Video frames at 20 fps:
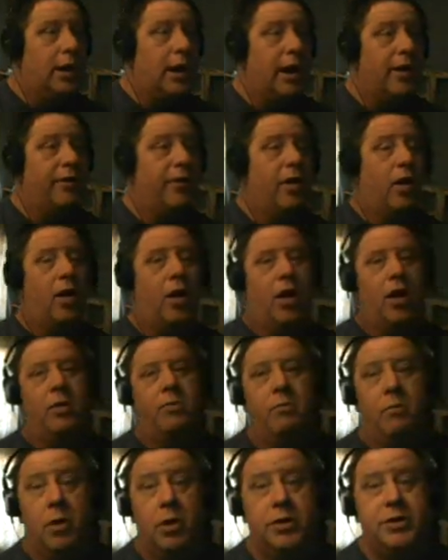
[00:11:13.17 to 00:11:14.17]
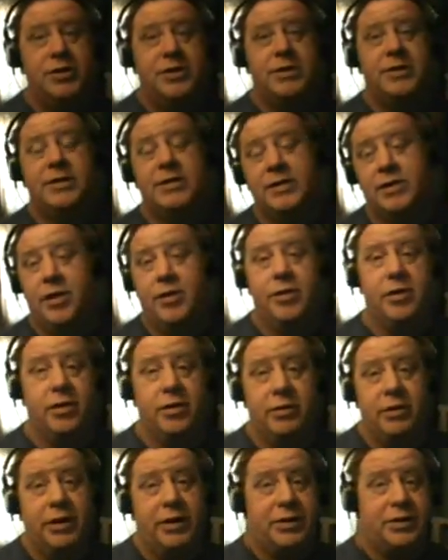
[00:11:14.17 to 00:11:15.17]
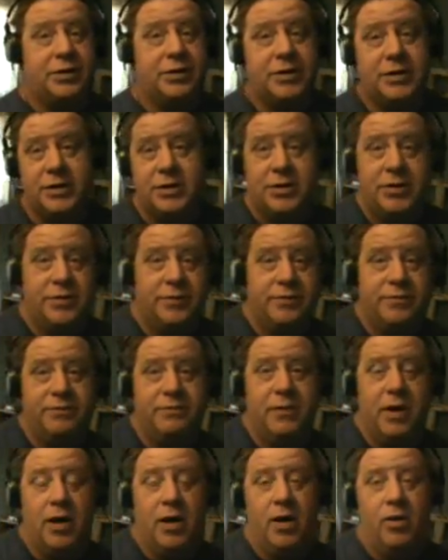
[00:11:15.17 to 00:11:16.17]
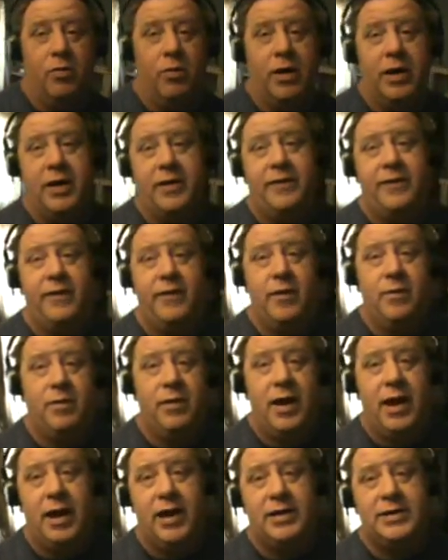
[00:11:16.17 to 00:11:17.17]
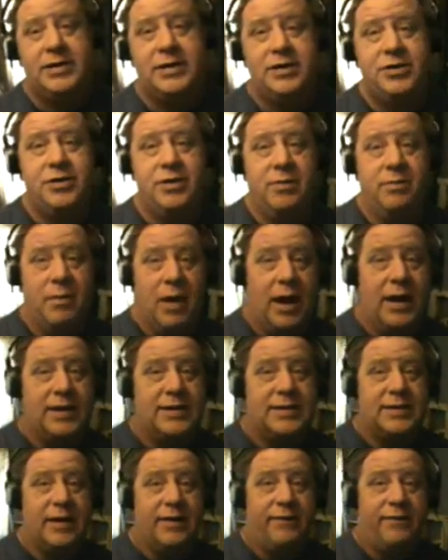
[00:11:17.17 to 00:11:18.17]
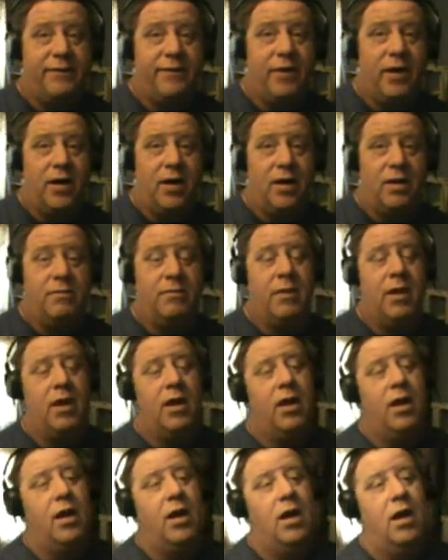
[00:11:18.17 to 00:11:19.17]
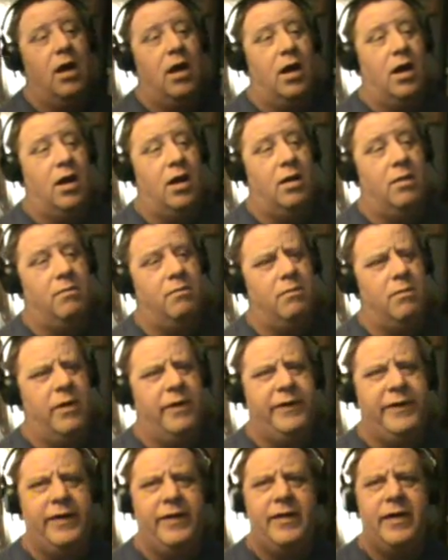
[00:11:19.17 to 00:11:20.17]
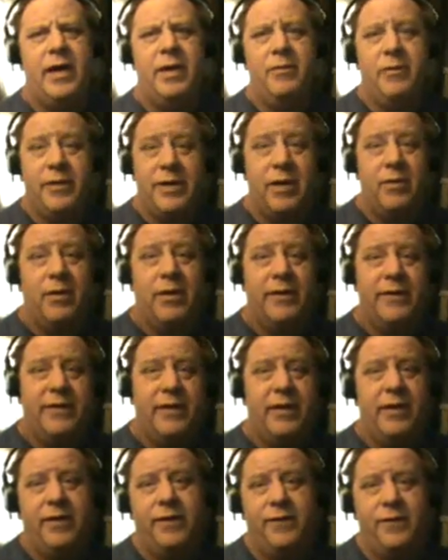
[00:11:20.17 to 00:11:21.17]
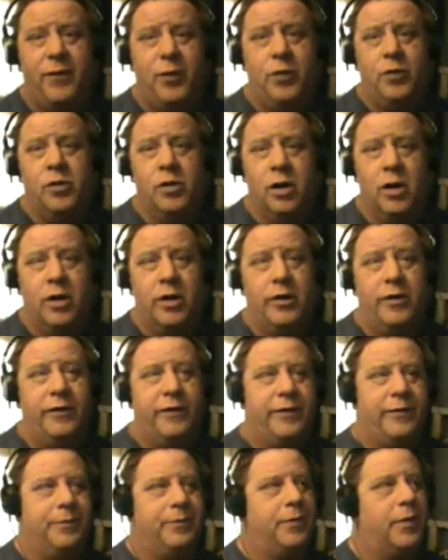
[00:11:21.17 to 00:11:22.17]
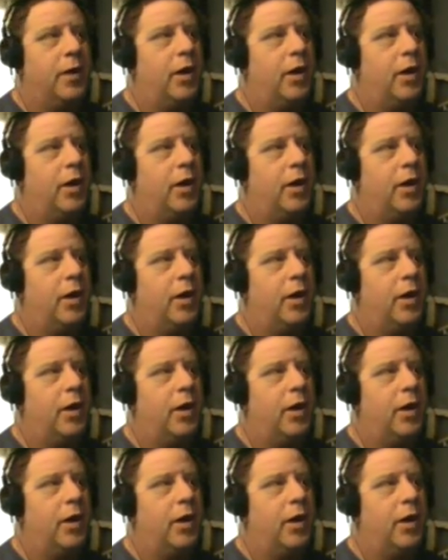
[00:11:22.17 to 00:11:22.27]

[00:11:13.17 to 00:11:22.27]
Now, there are merchants and other creatures that you run into on planets that you can buy stuff from. Most of the time, what they want to sell you is food and clothes.